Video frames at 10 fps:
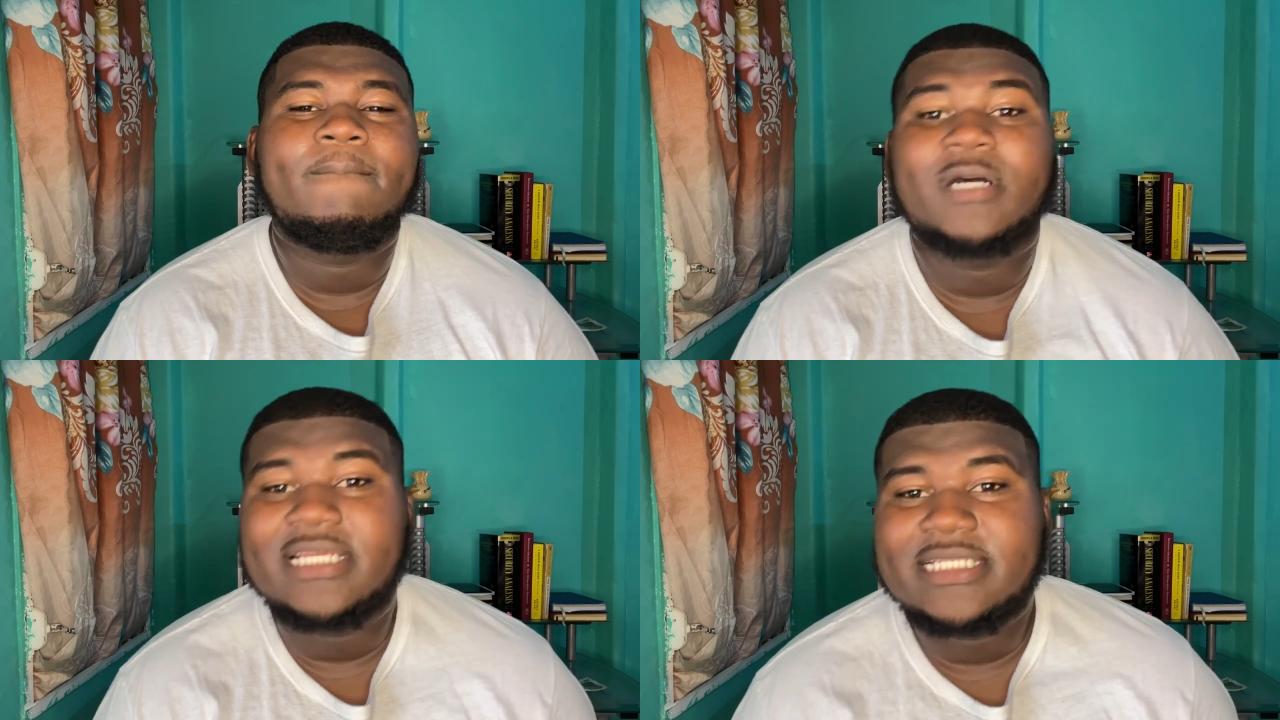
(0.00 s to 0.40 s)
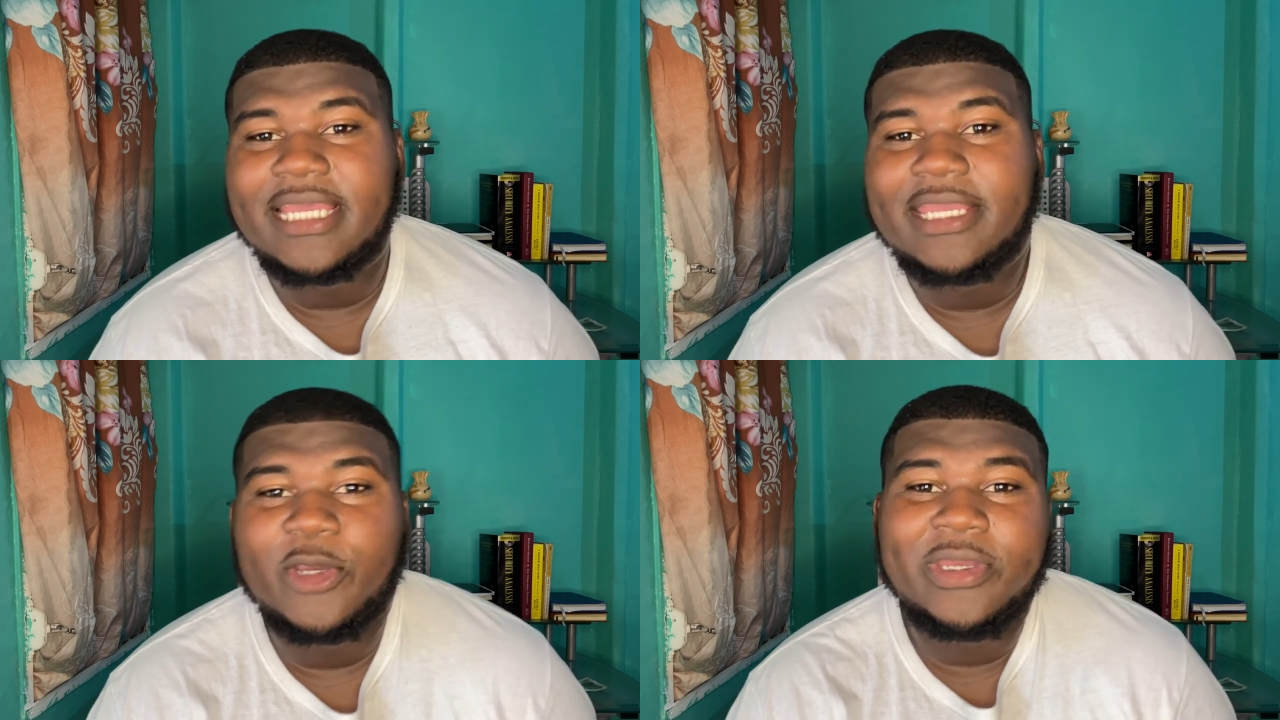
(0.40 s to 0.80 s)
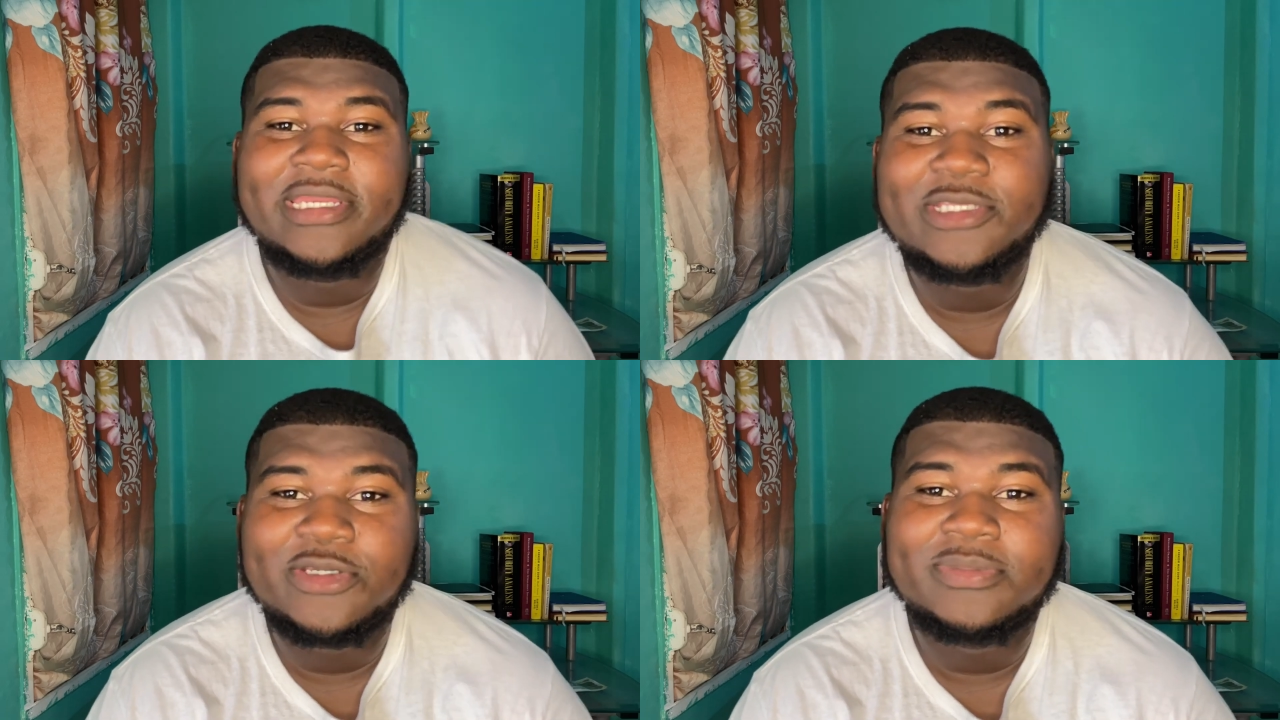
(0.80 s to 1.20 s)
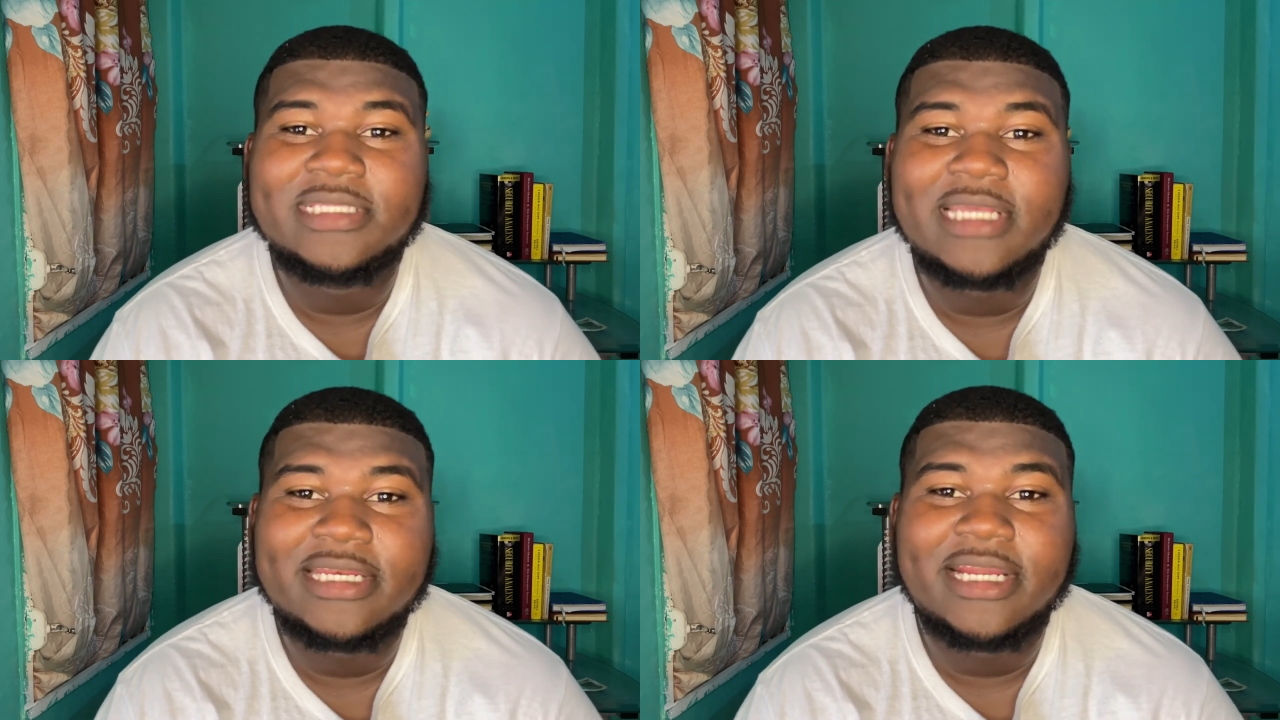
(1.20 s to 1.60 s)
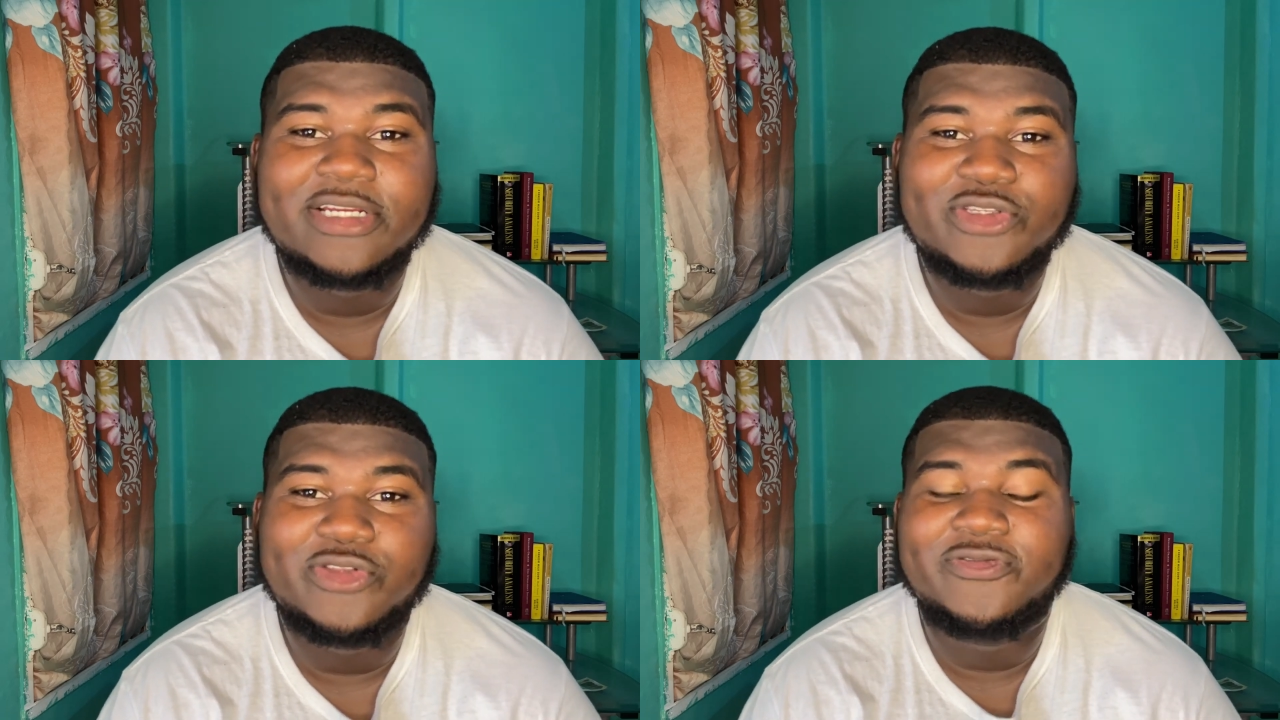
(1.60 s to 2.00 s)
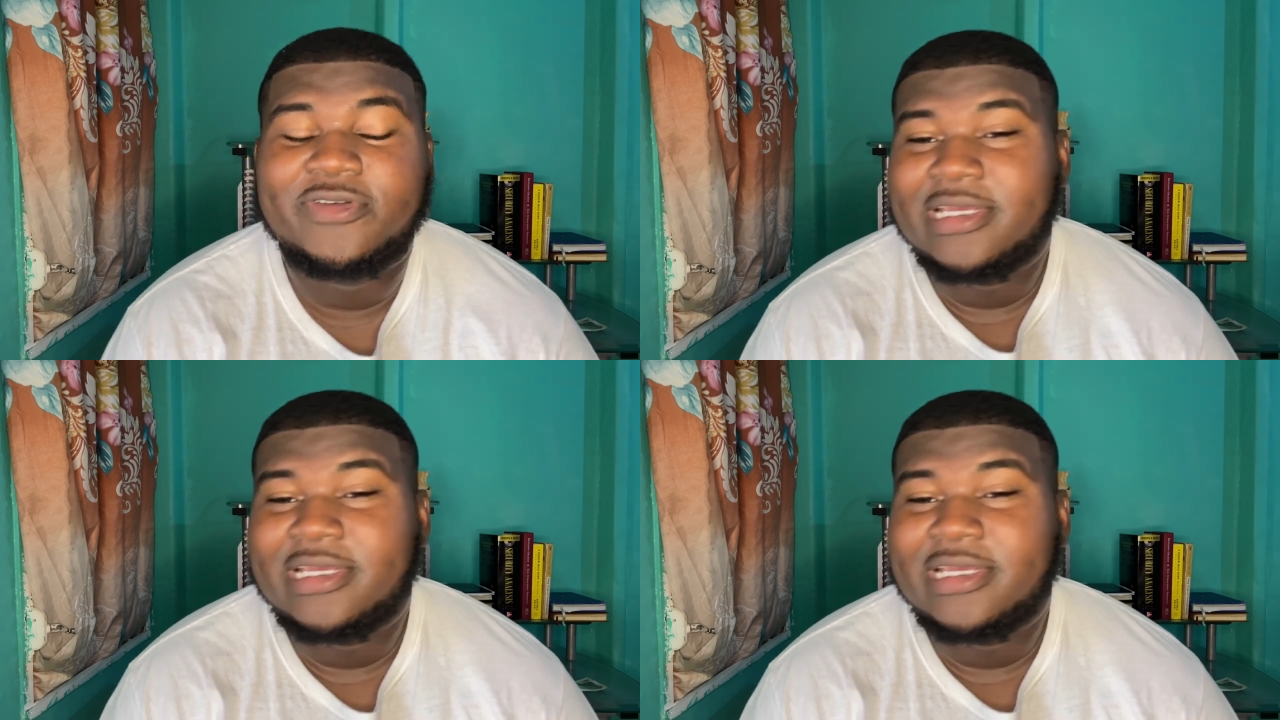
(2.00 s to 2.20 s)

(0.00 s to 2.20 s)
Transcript: But I say you're going to need some standard stuff.